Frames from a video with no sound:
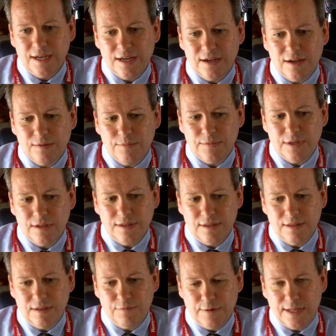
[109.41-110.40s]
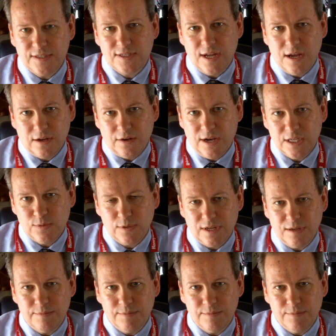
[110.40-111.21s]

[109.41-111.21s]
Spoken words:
the feedstock cost will